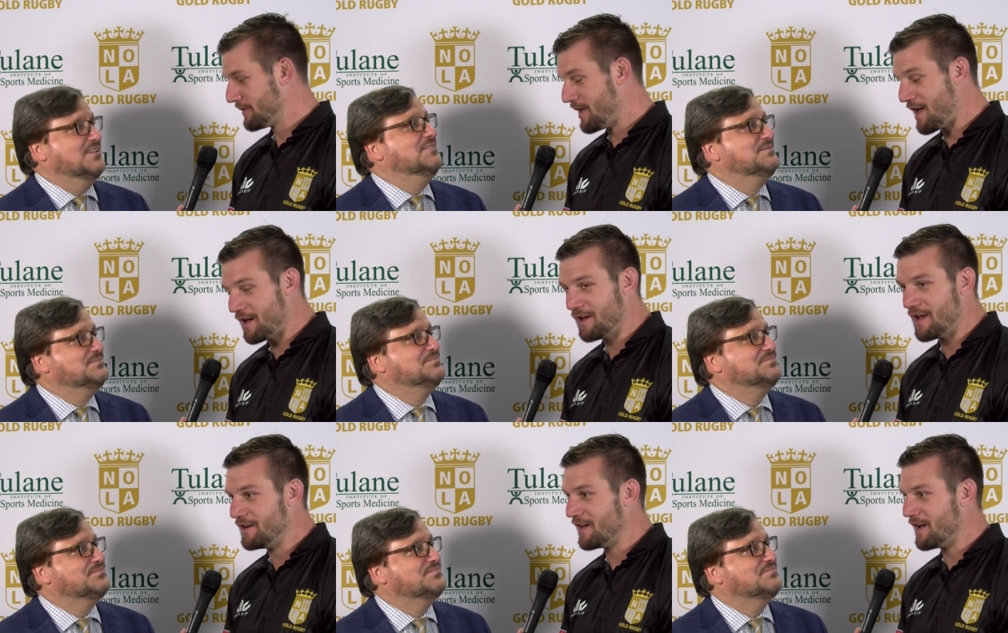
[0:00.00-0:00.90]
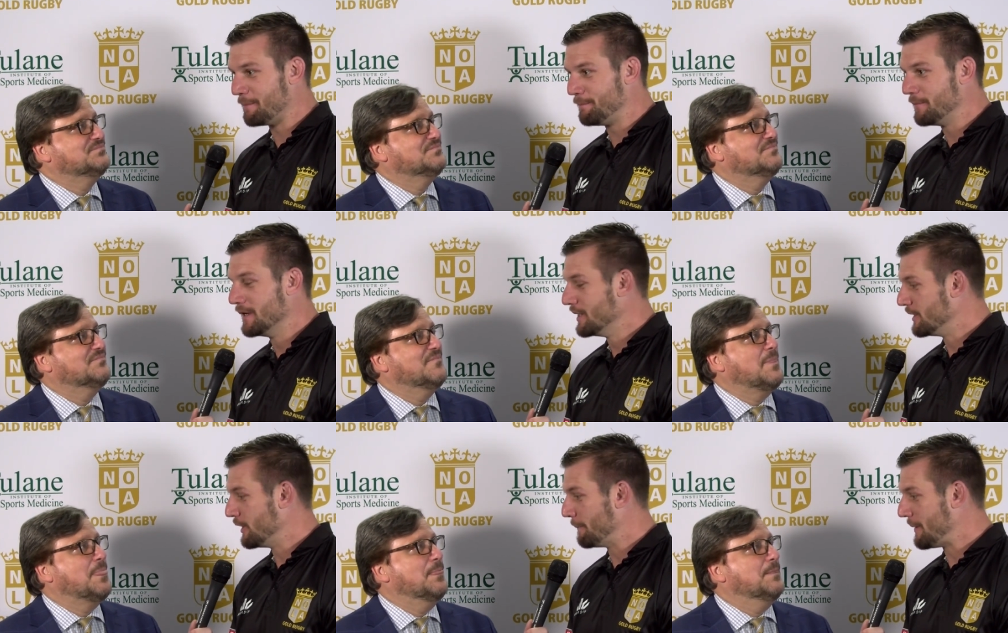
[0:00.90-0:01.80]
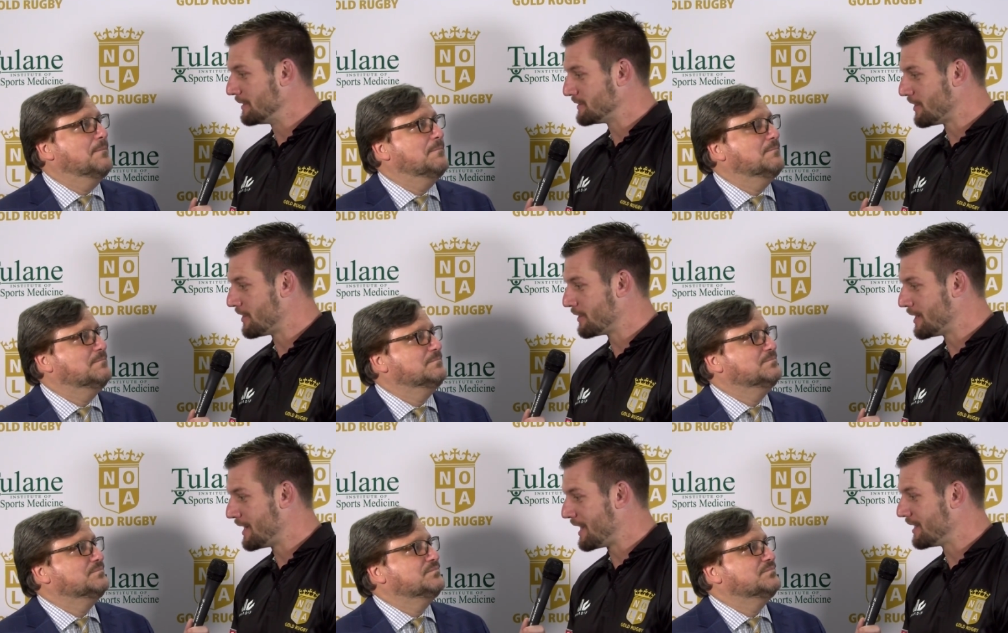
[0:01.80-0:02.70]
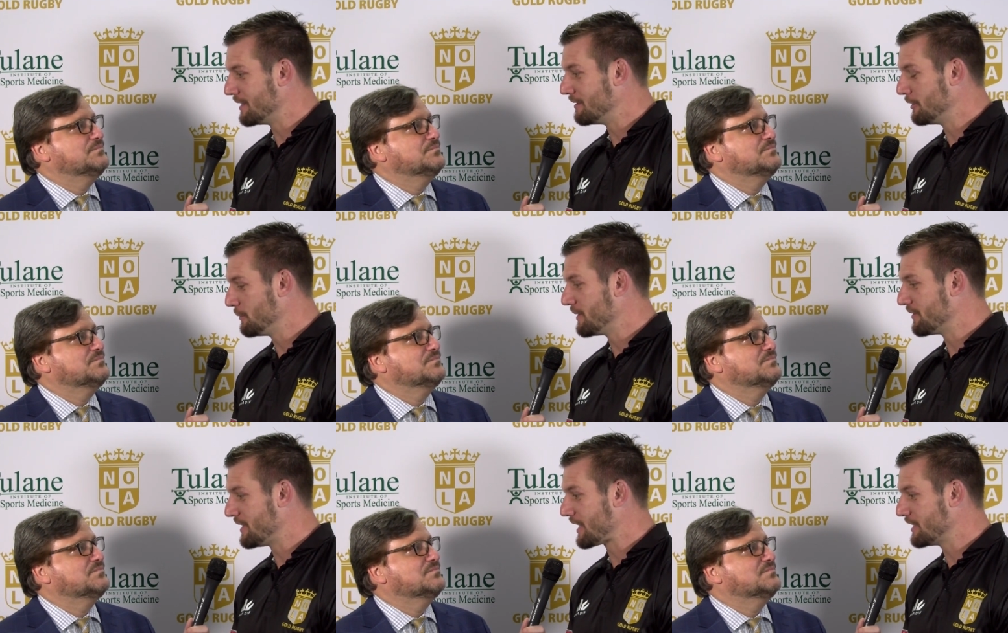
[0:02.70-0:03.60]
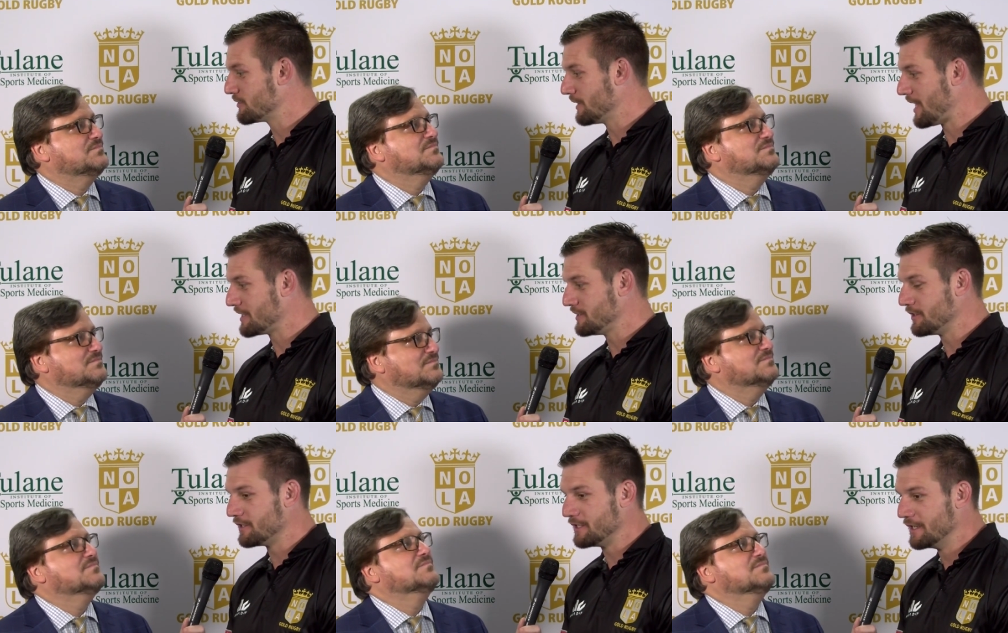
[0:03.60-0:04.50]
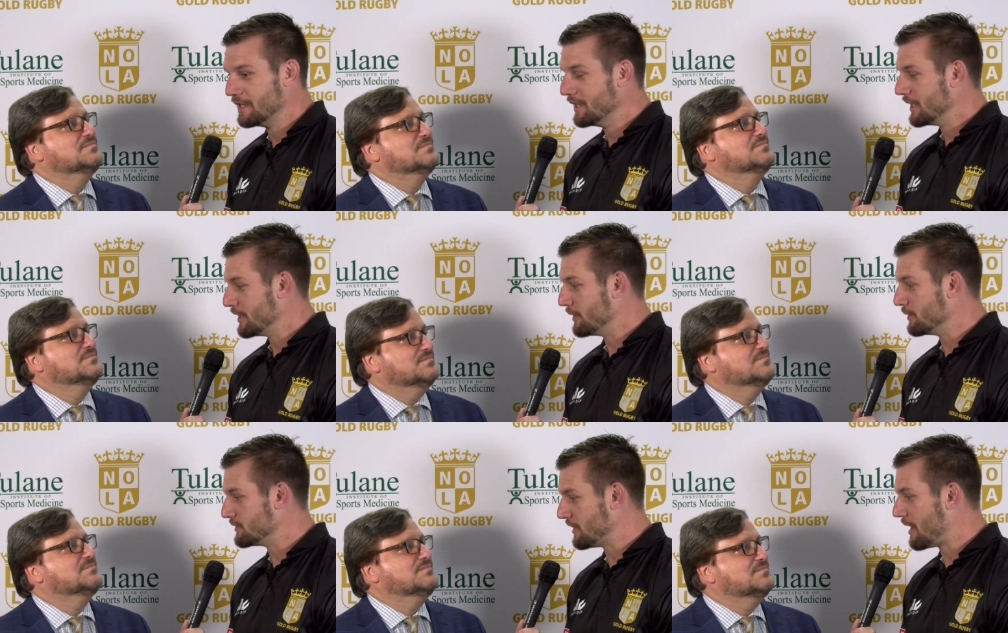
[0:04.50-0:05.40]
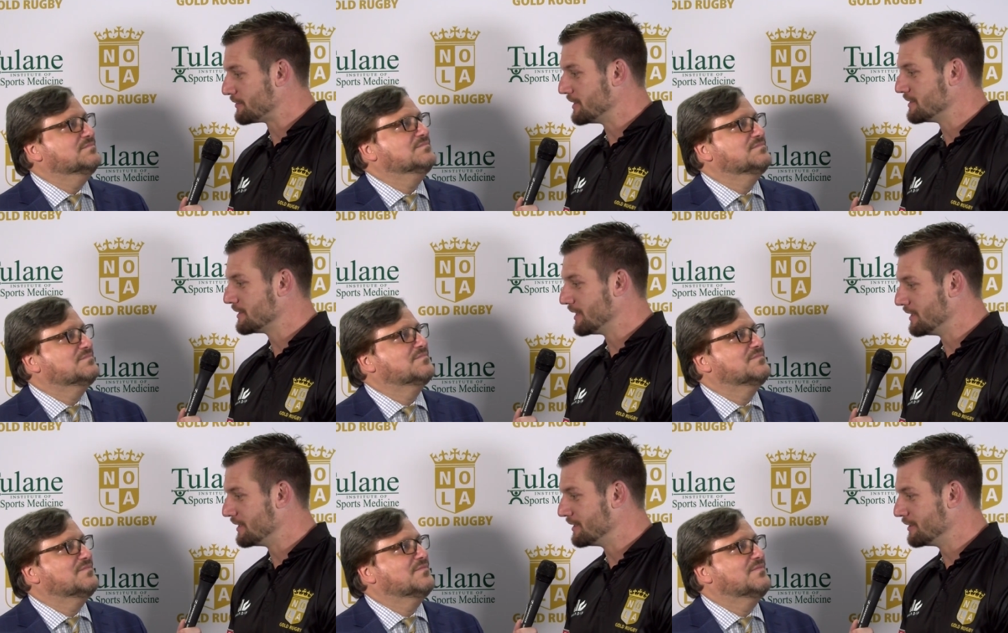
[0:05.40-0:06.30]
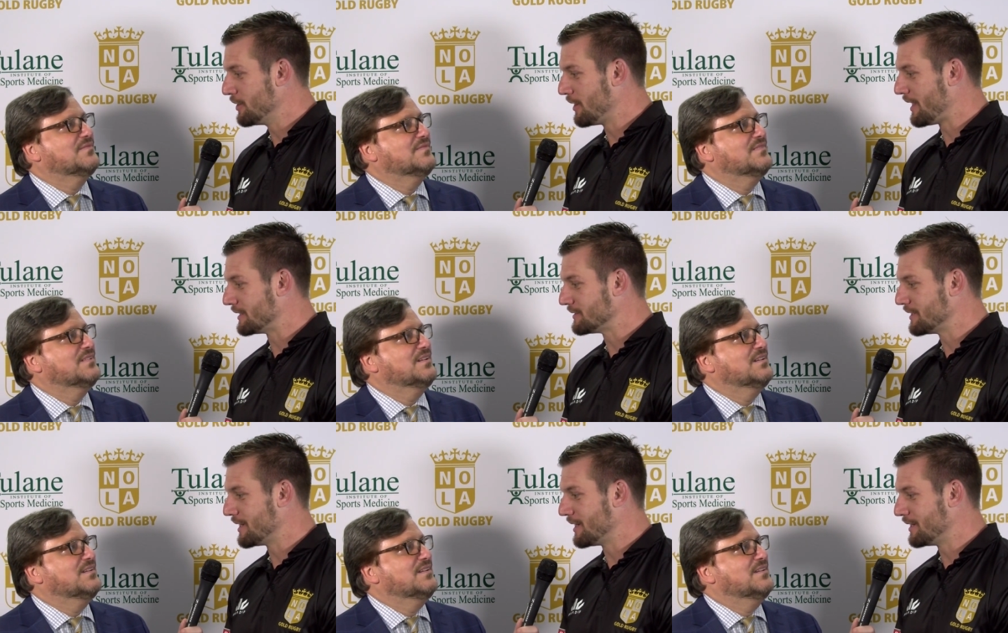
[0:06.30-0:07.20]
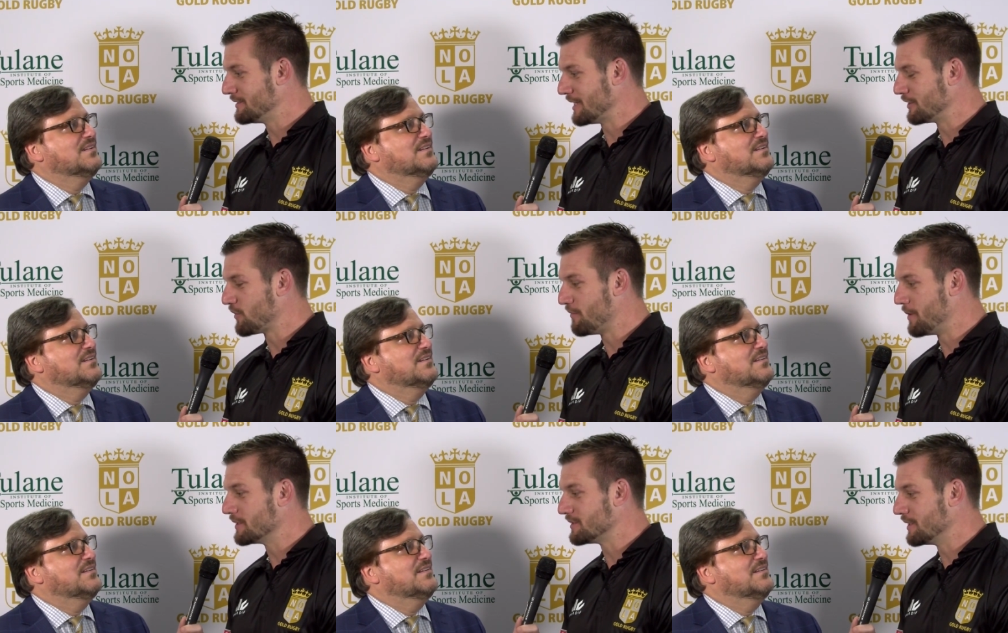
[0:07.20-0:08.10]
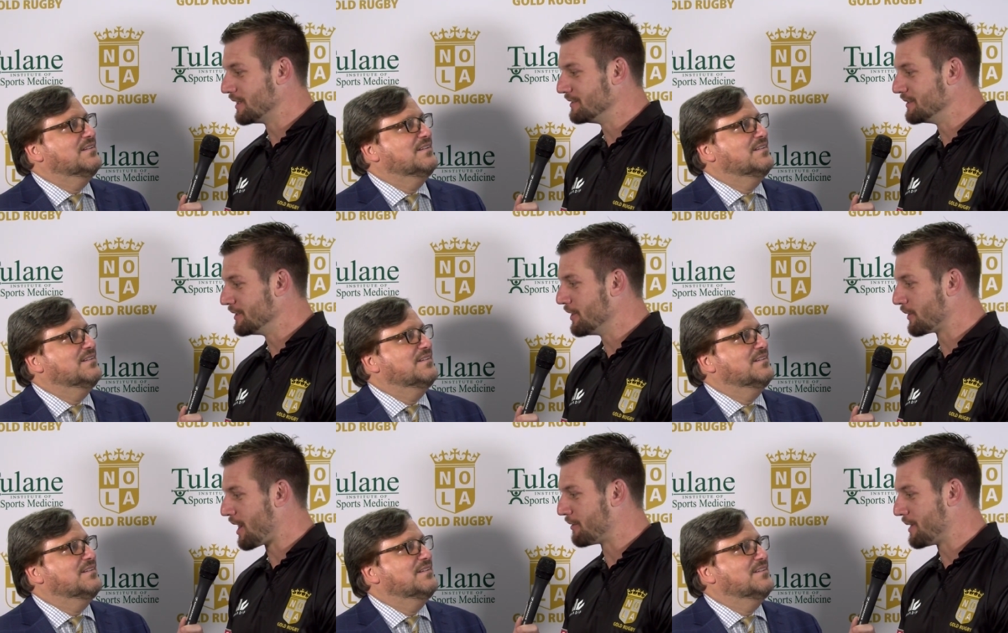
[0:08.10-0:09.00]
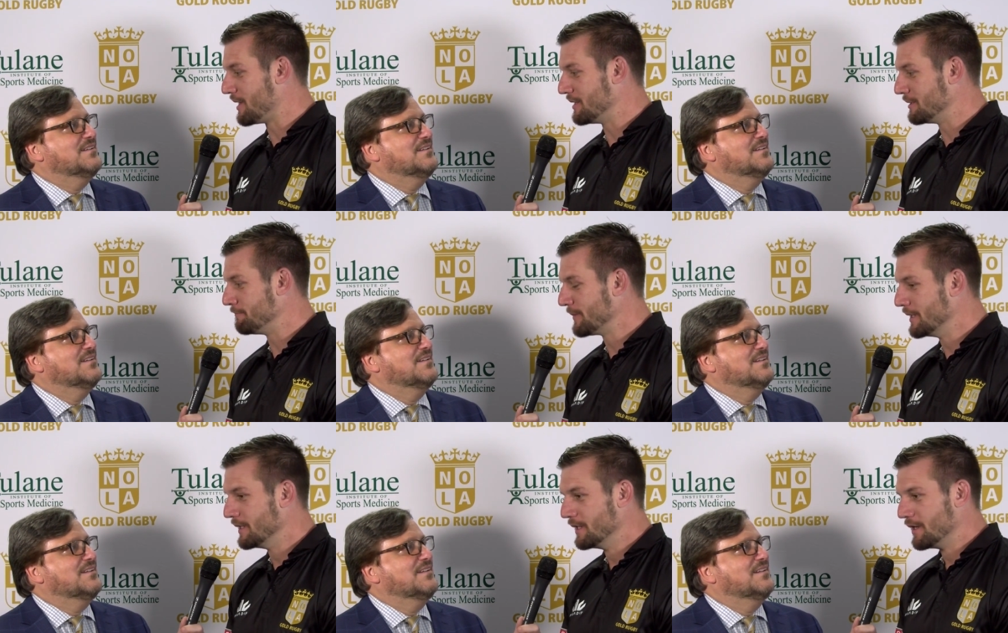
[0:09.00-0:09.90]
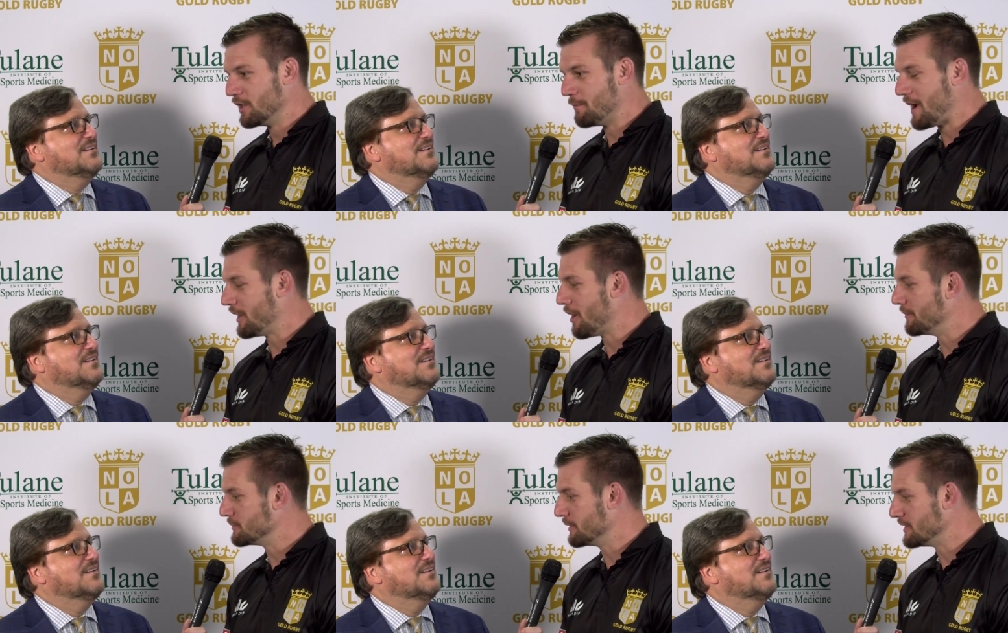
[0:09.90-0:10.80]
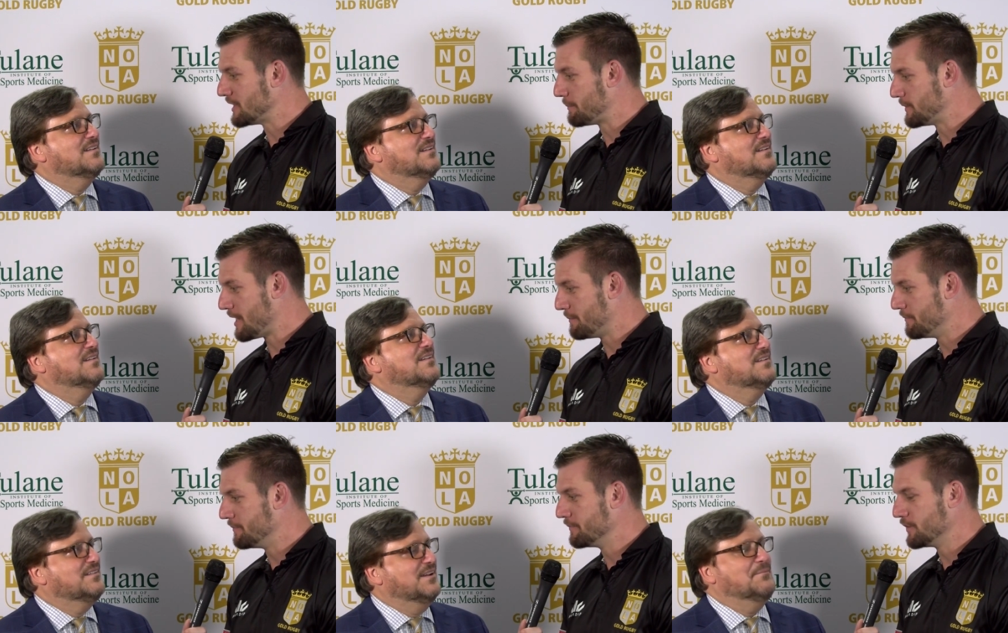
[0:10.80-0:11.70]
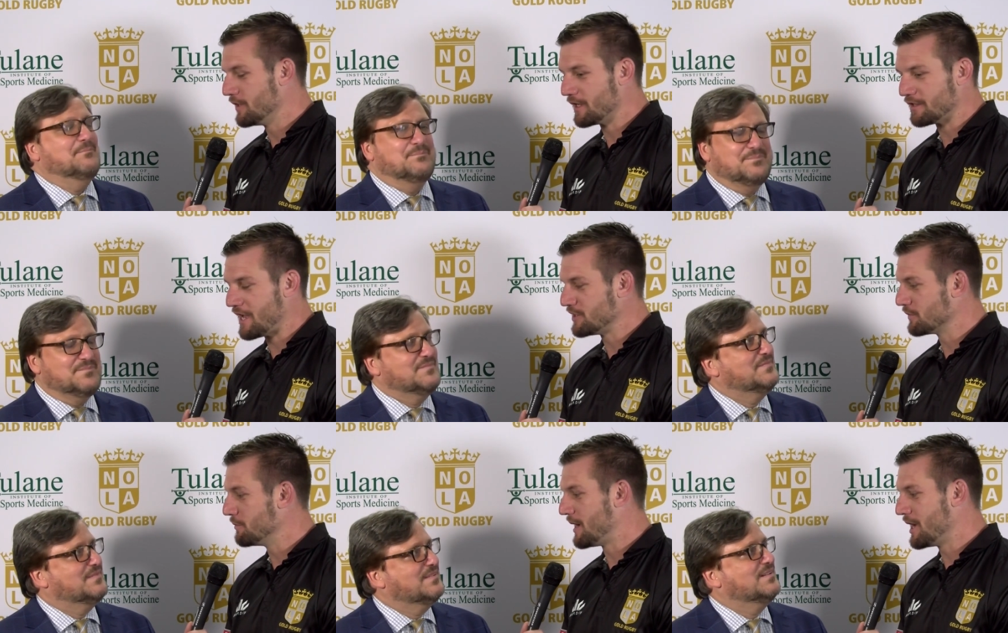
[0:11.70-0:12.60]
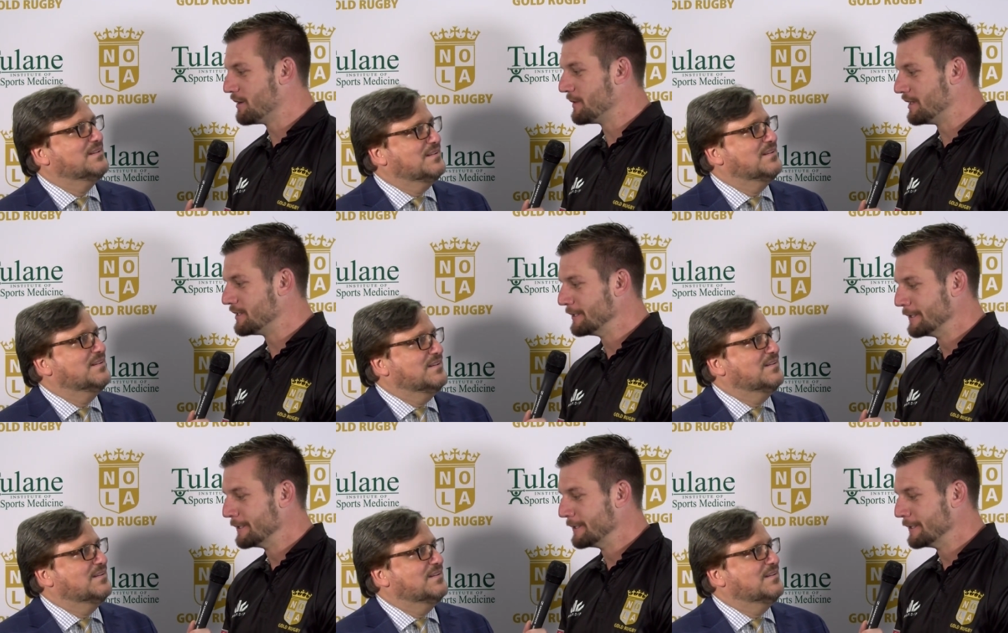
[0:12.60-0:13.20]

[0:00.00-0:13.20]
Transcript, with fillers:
Speaker 1: Yeah. yeah. And, uh, you know, Bentar uh, had a, a, little bit of a neck injury last year and, you know, used the offseason and, you know, the last uh, 10 to 12 months and, and, you know, got right. And, you know, Matty Harmon's really stepped up. Yep. You know, you got the engine room behind him and,